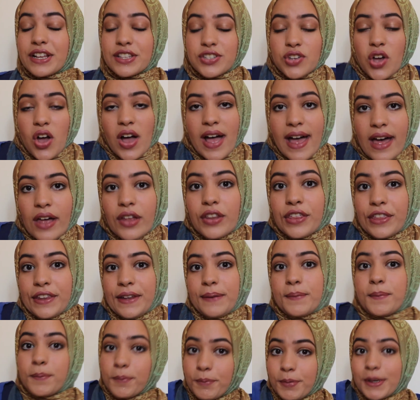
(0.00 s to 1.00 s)
It's not
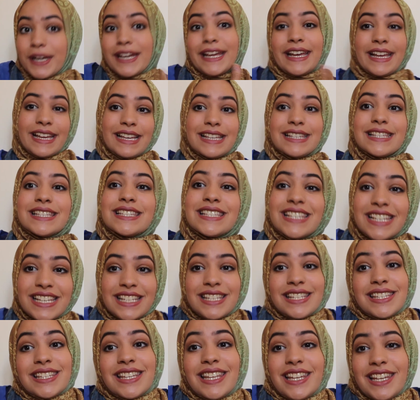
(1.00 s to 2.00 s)
healthy, but it
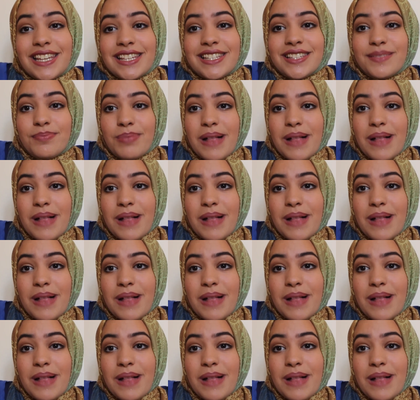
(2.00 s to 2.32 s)
is